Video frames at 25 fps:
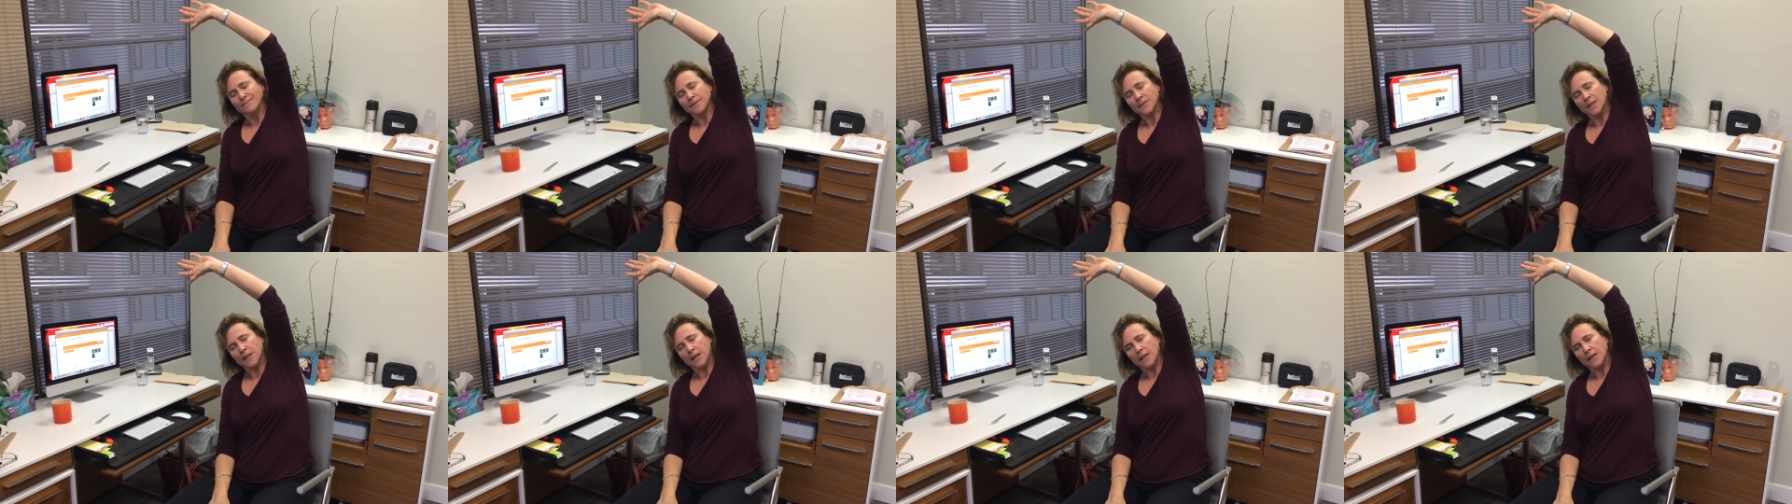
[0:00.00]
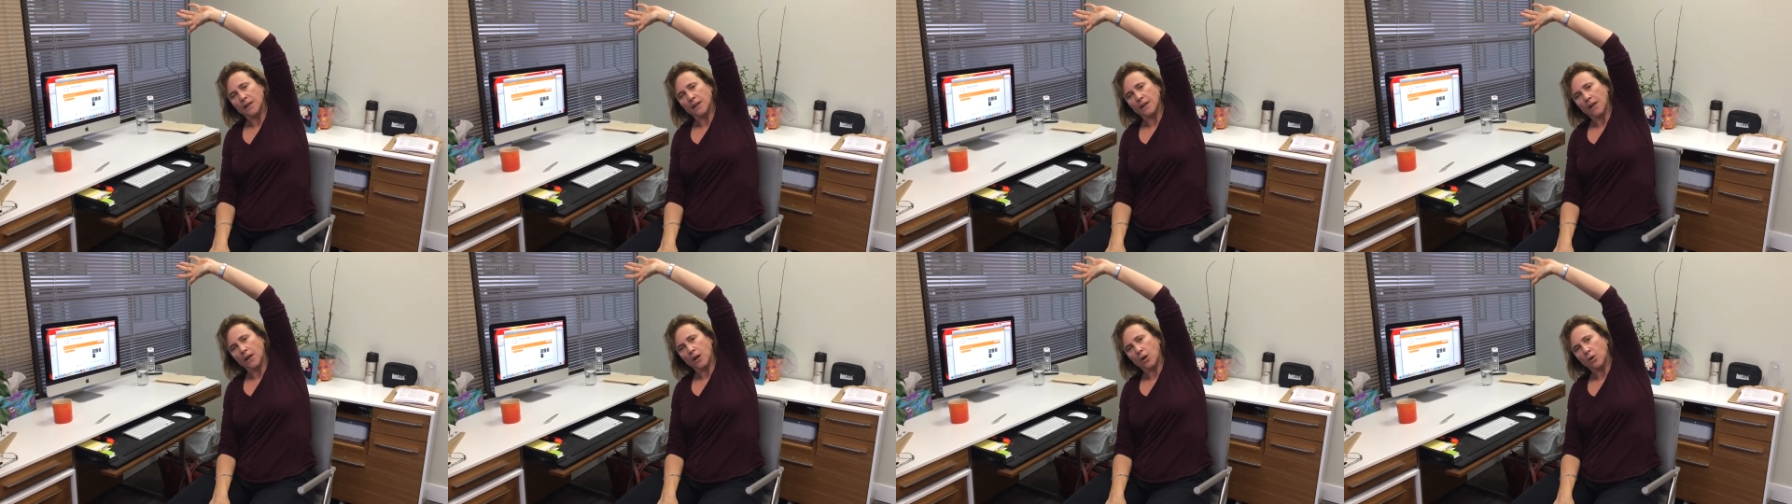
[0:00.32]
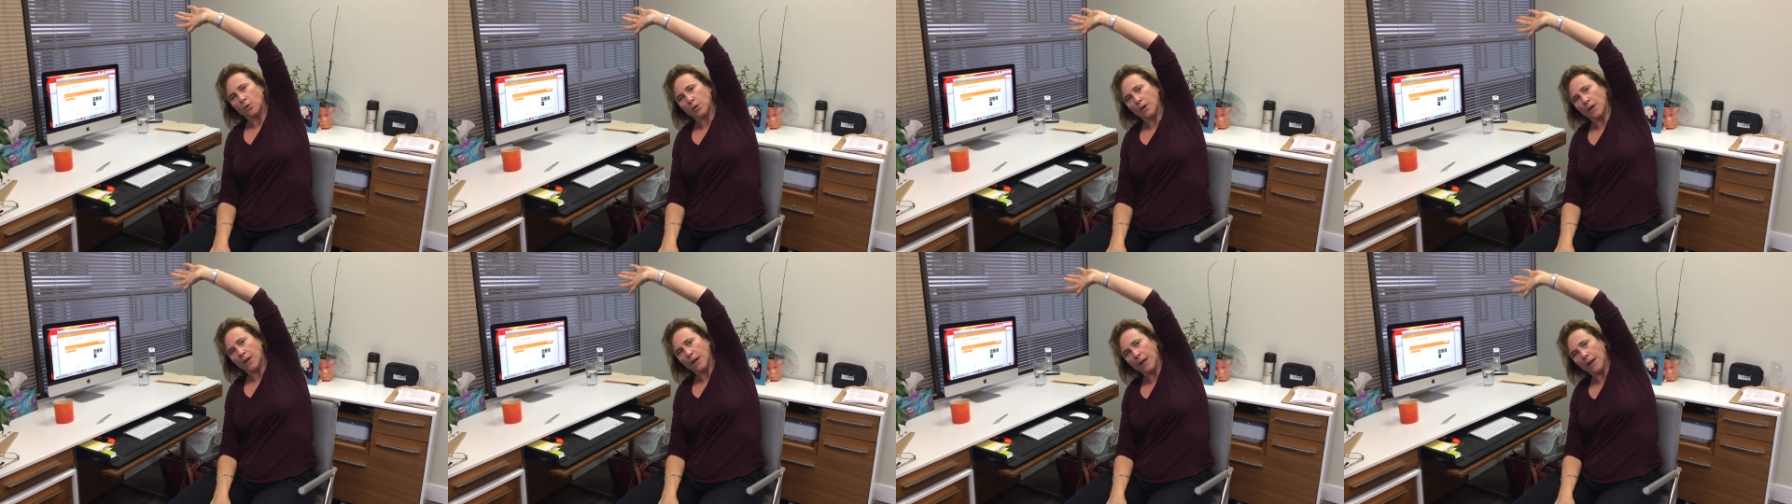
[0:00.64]
in and
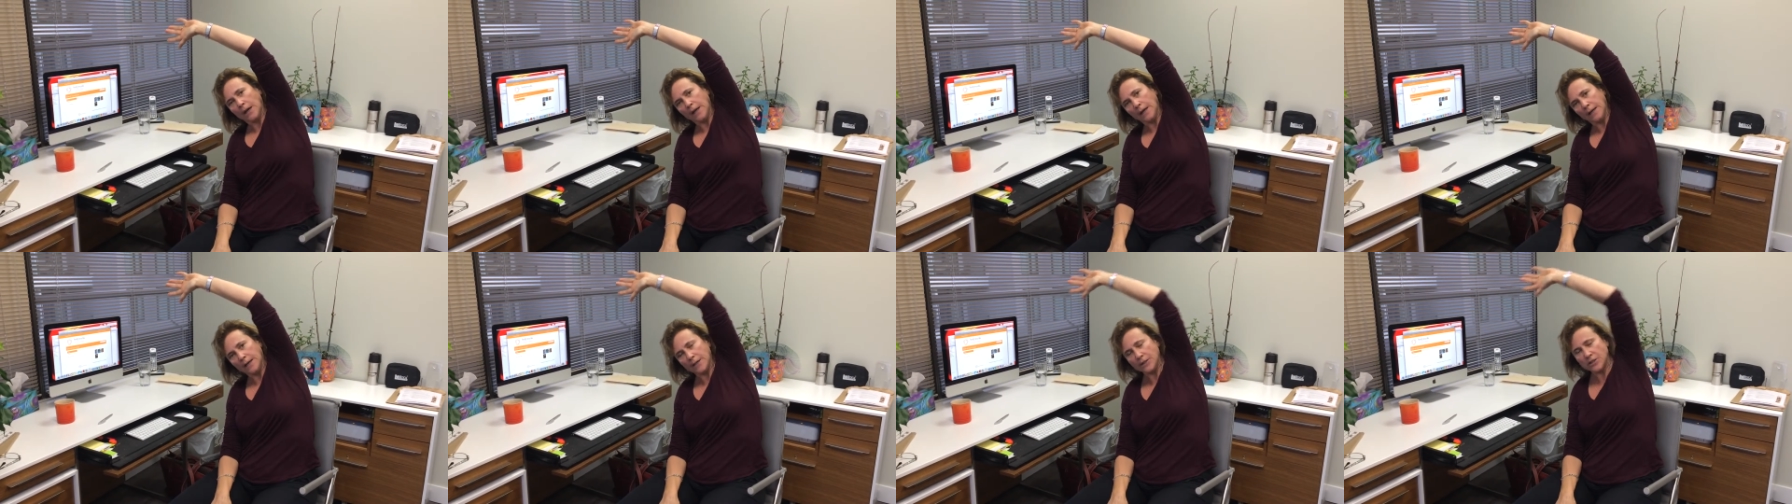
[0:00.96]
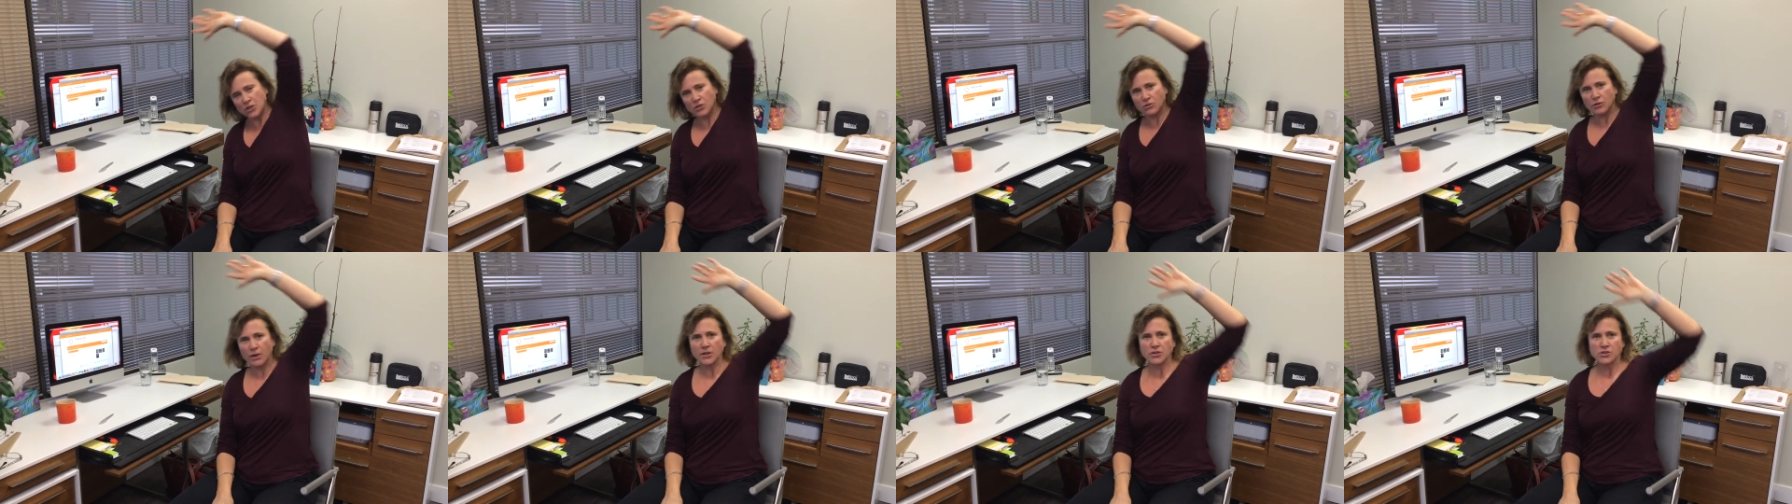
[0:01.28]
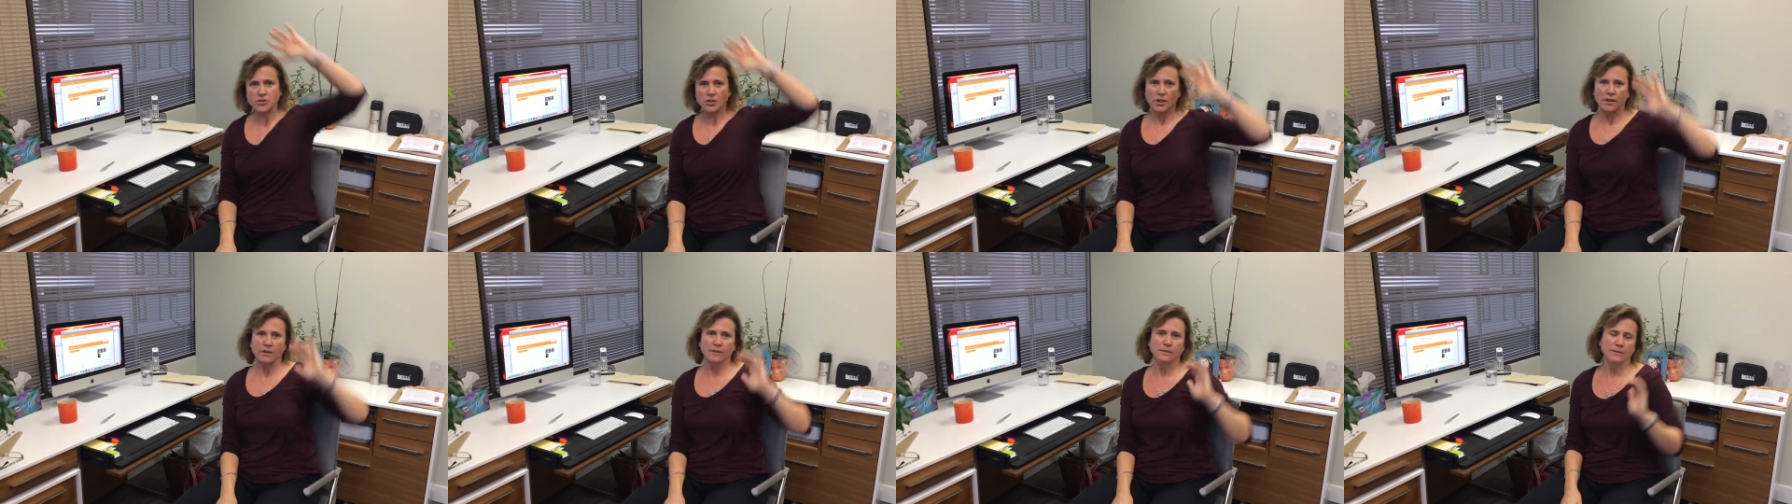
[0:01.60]
out and
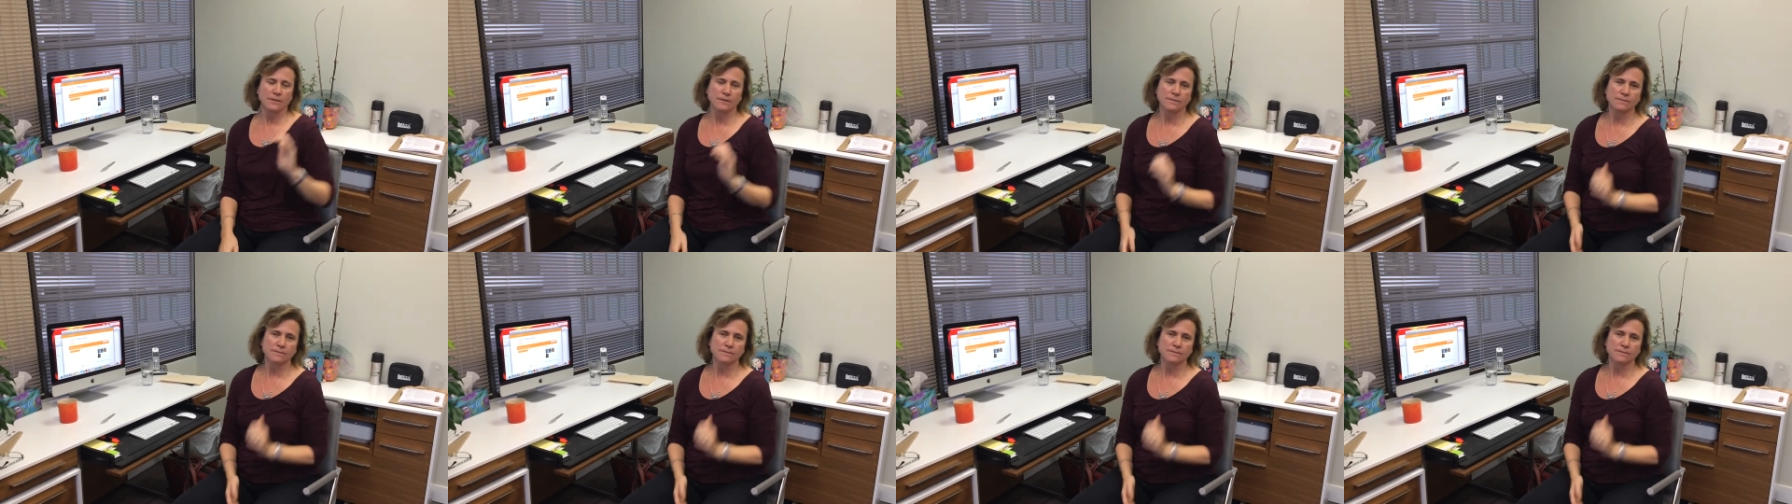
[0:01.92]
stretching.